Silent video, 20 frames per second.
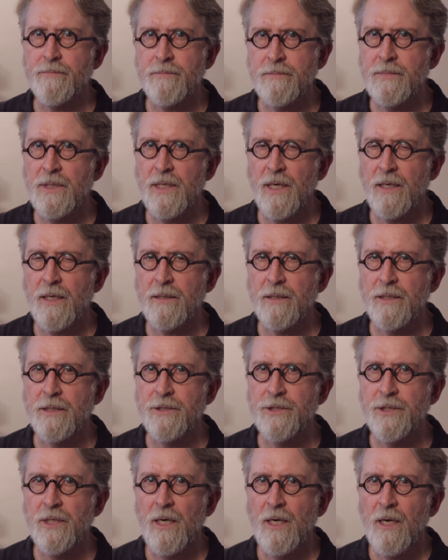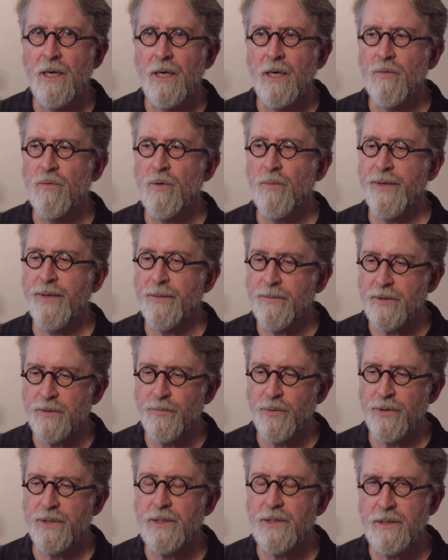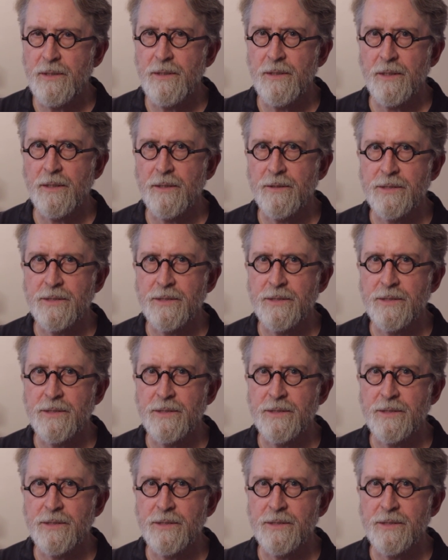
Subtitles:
knowledge will be able to put it into their